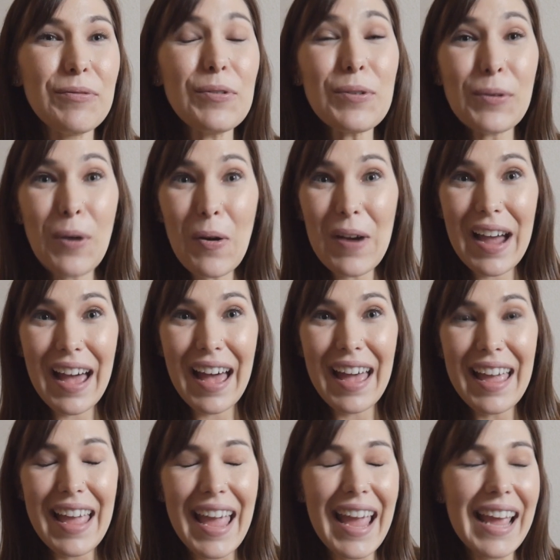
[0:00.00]

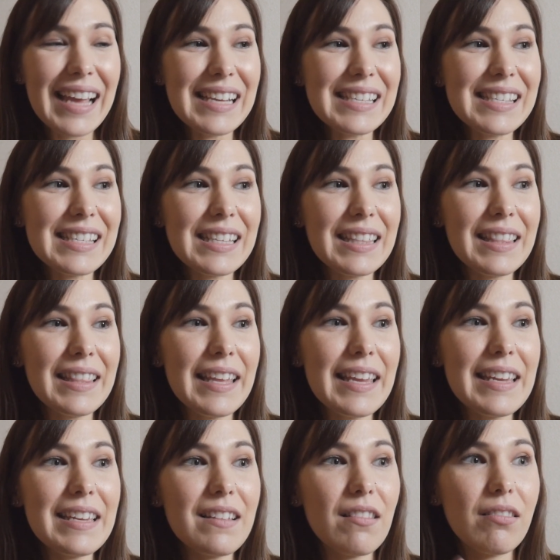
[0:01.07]
Fukuoka is
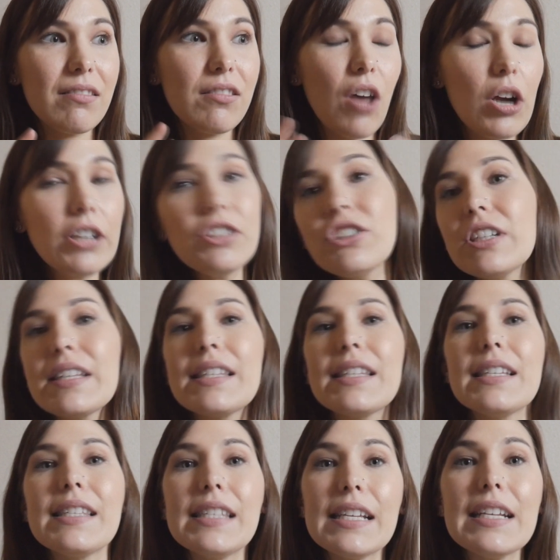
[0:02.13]
the
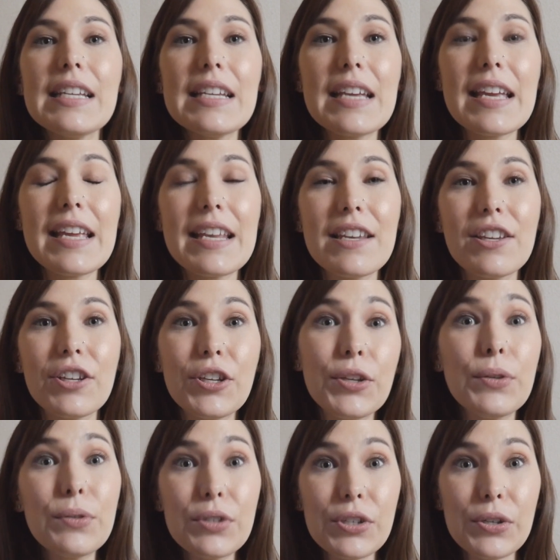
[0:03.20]
largest city in
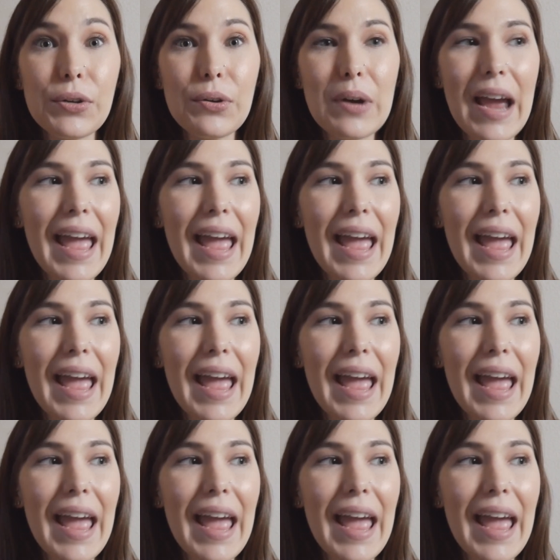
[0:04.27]
Kyushu,